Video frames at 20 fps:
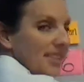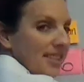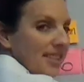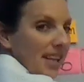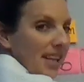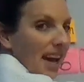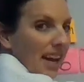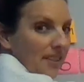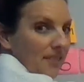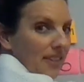
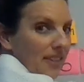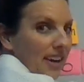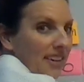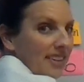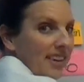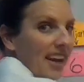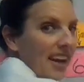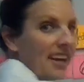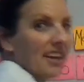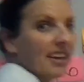side of our
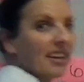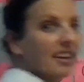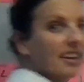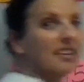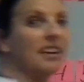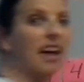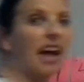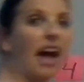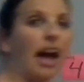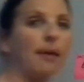data,
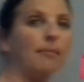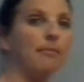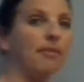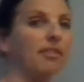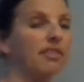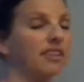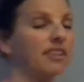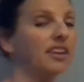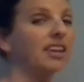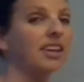I'm
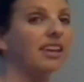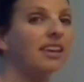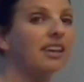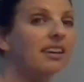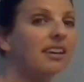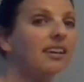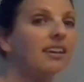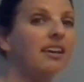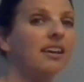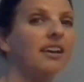thinking
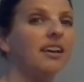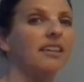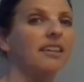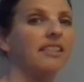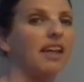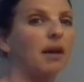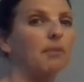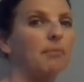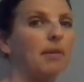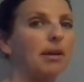
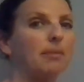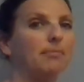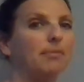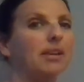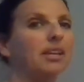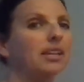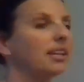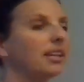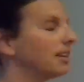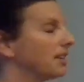that my
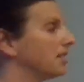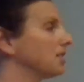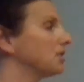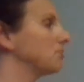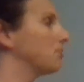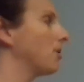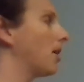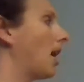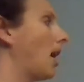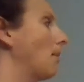median is
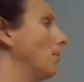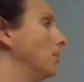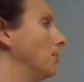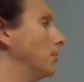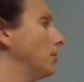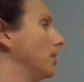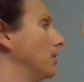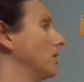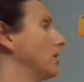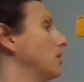
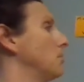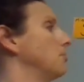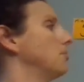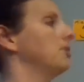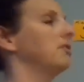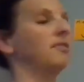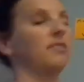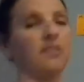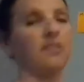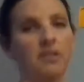probably going to
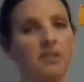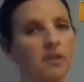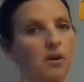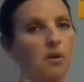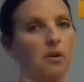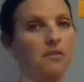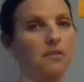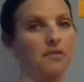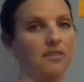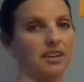move
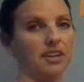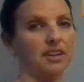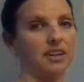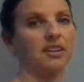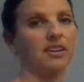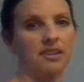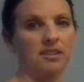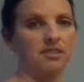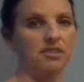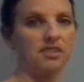over
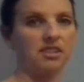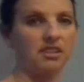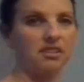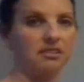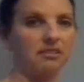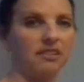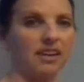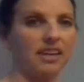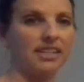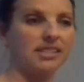to
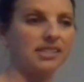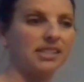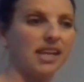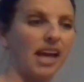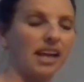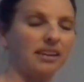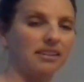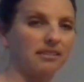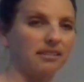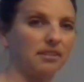the right
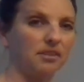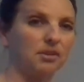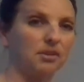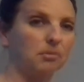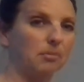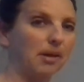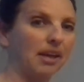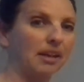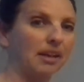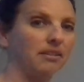side a little
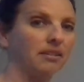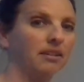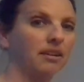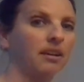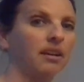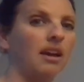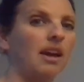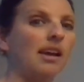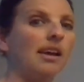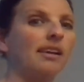bit.
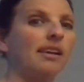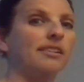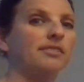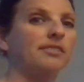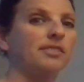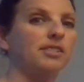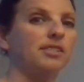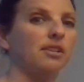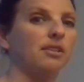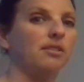
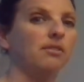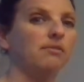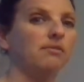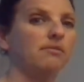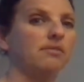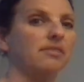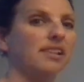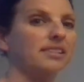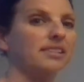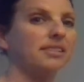So
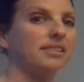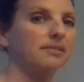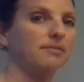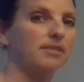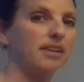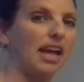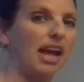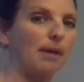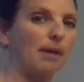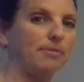let's see
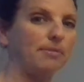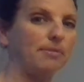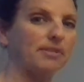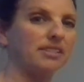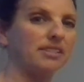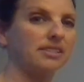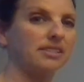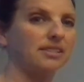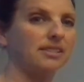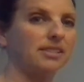what happens
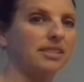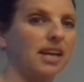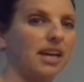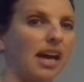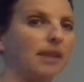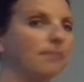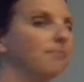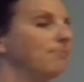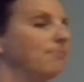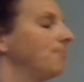this
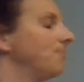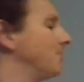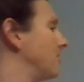time.